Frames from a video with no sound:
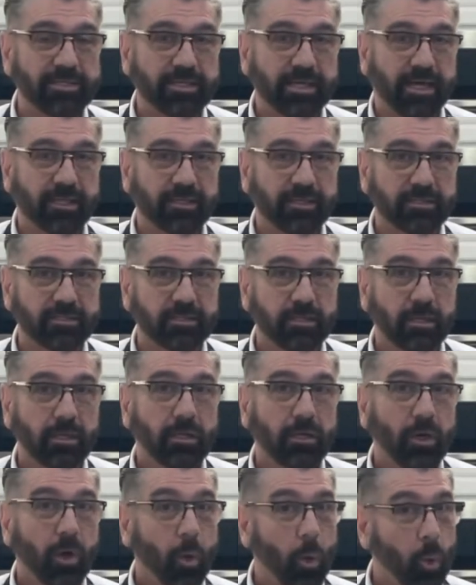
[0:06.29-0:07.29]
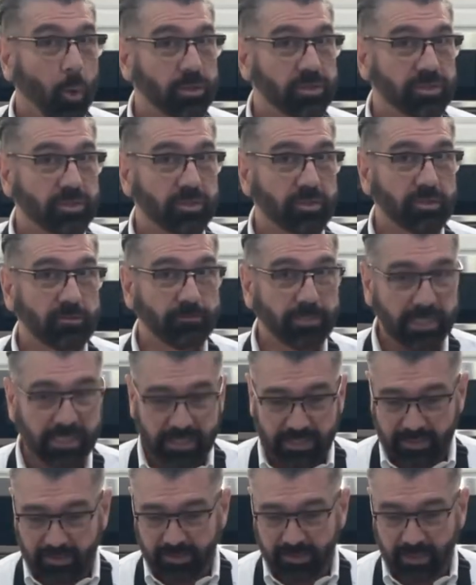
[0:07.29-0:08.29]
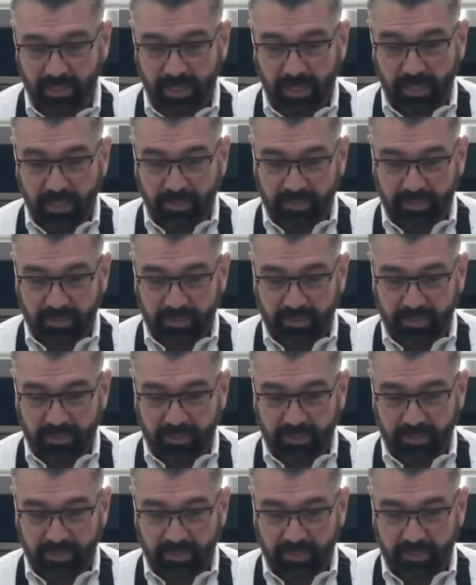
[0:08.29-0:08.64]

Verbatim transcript: guisadas or stewed beans.